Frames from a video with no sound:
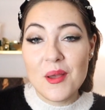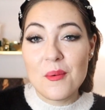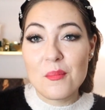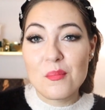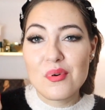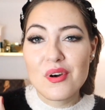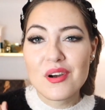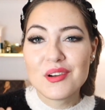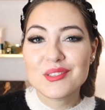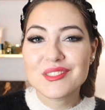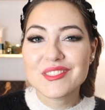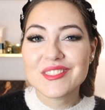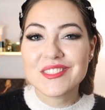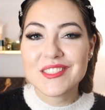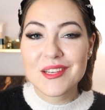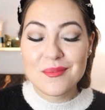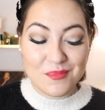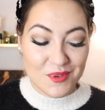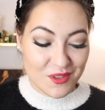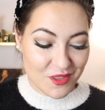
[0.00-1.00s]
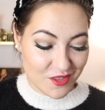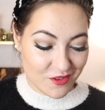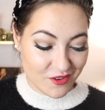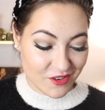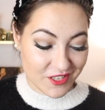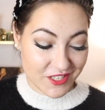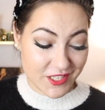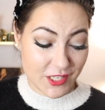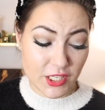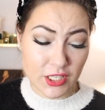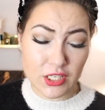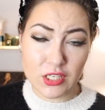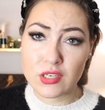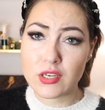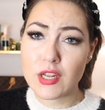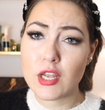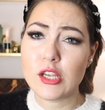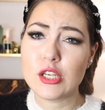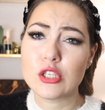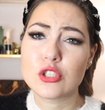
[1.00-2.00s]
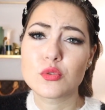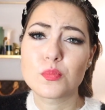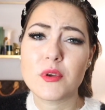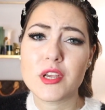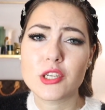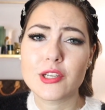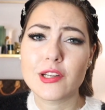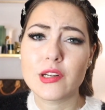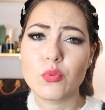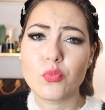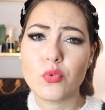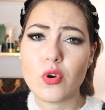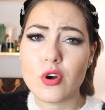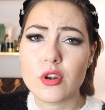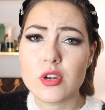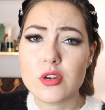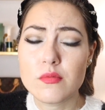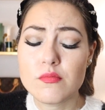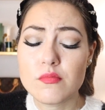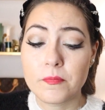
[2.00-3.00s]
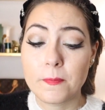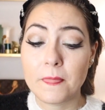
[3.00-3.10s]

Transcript: Box number thirteen, a special one,